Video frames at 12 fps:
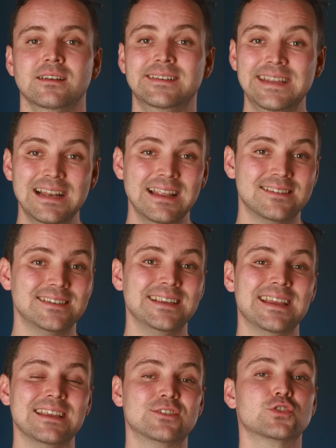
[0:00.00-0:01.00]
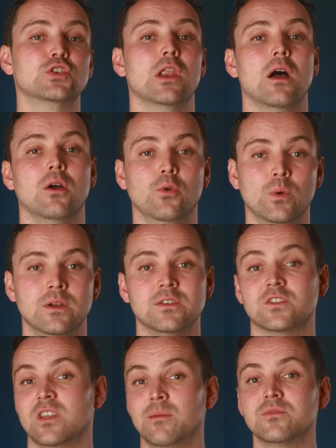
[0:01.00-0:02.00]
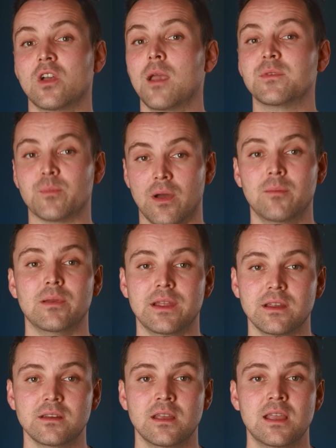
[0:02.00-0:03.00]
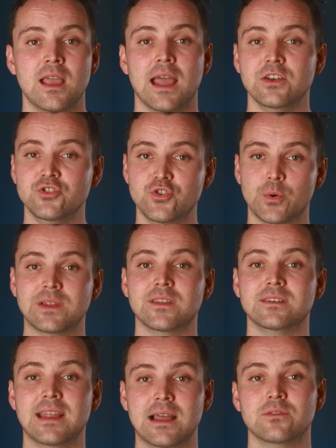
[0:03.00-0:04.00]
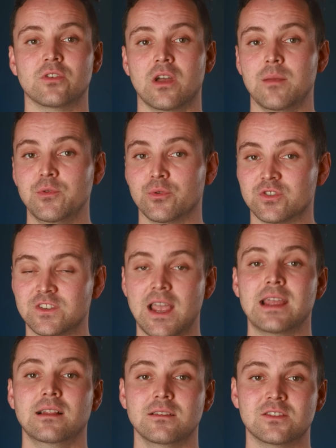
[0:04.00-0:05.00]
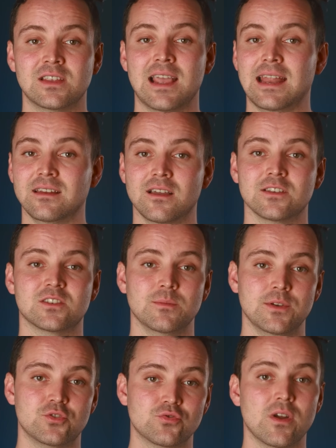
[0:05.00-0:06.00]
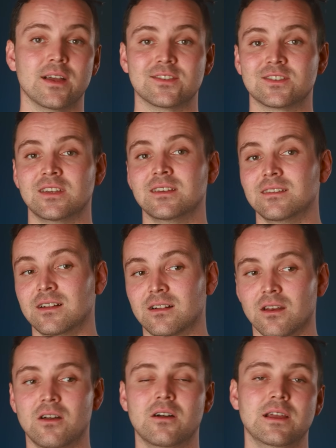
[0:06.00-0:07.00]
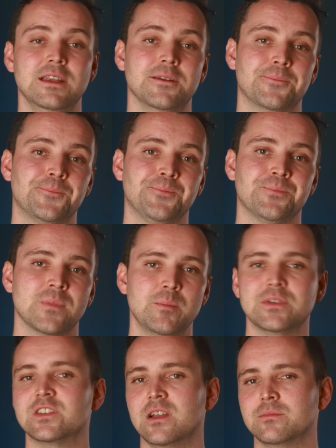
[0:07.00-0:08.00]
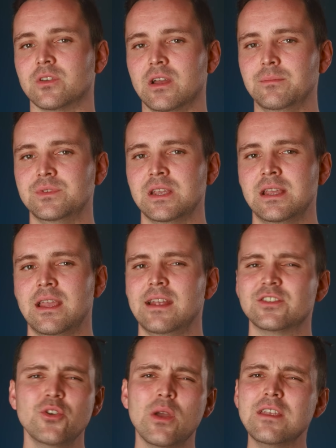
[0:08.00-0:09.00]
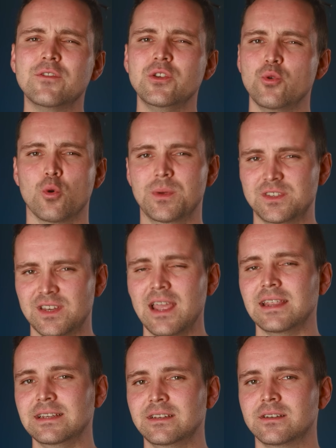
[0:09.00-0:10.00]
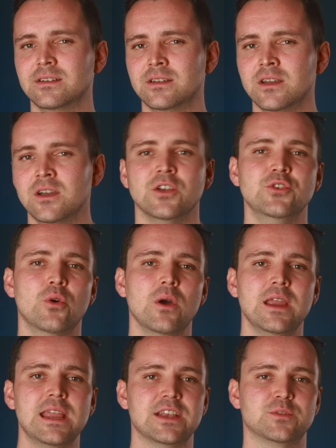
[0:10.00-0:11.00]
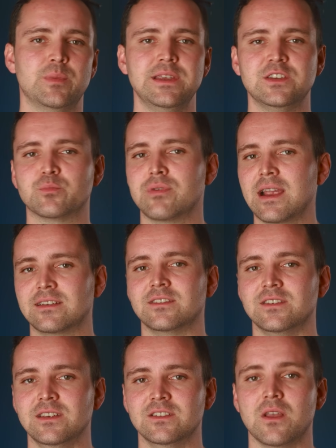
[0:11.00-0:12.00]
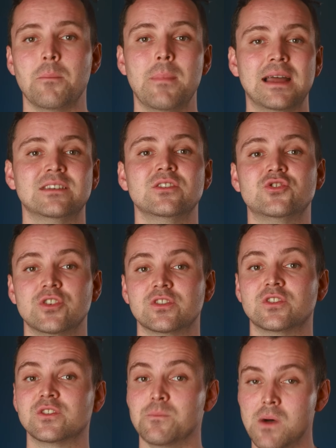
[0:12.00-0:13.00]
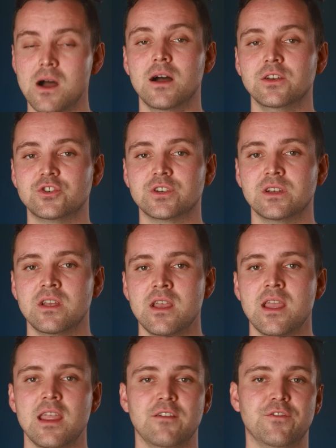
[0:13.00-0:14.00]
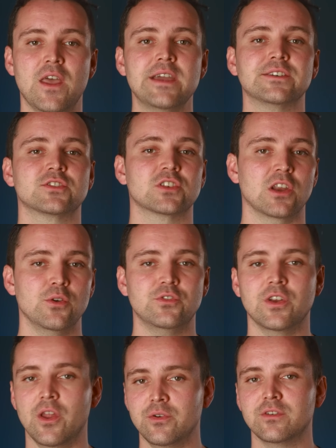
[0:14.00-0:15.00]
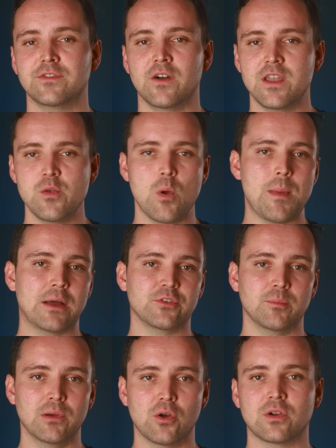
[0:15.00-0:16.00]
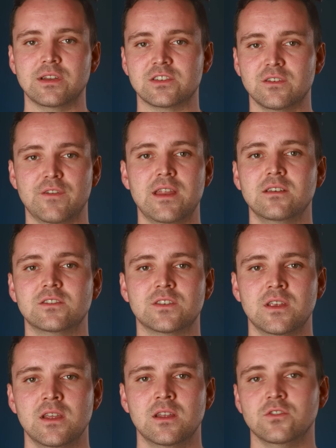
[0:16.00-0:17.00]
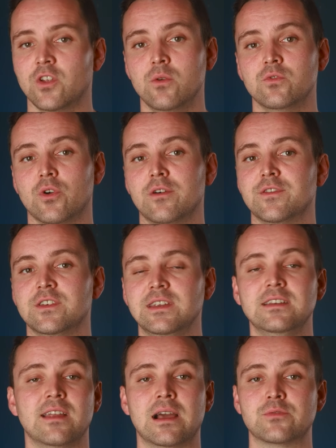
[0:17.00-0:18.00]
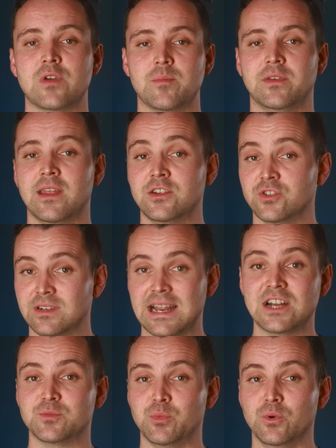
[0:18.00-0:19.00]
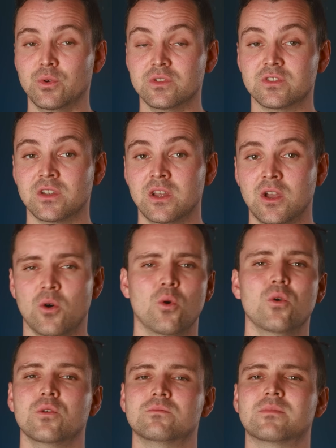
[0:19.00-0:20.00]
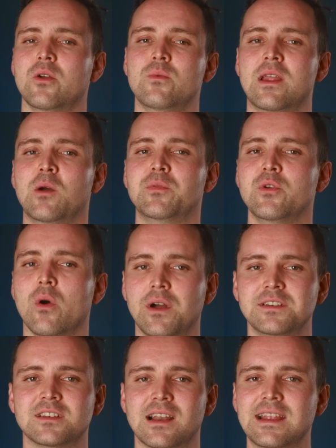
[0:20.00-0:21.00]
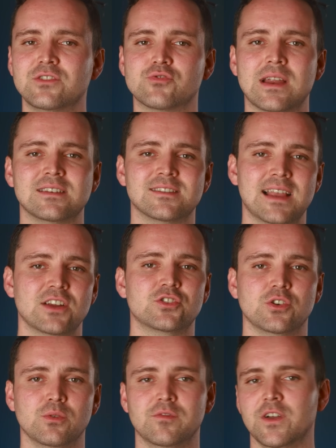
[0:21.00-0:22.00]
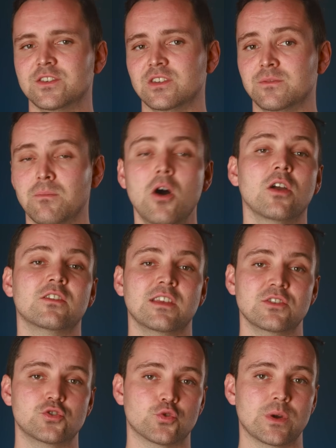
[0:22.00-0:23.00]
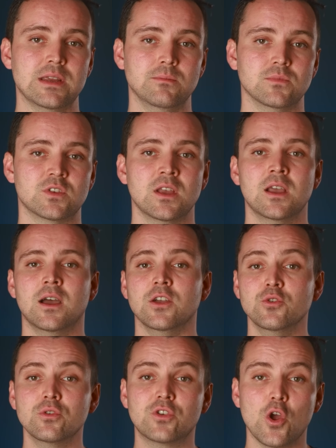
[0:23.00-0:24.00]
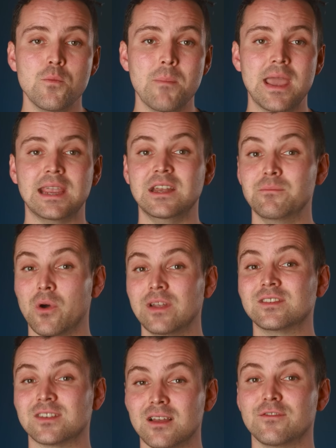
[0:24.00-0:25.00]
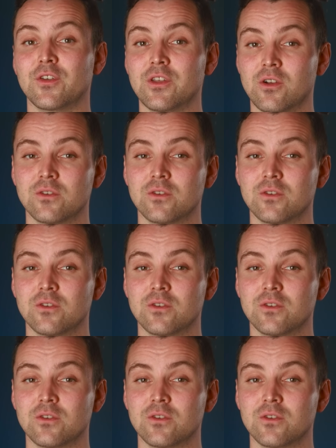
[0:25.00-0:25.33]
Delisting is slow, sometimes public, and during the downtime your sales and customer trust decline. But sometimes it's not even your mistake. Your ESP's practices matter just as much. If they are slow to notify you about a blocklist event, don't offer detailed reputation dashboards, or don't help you isolate transactional versus marketing streams, your domain might suffer the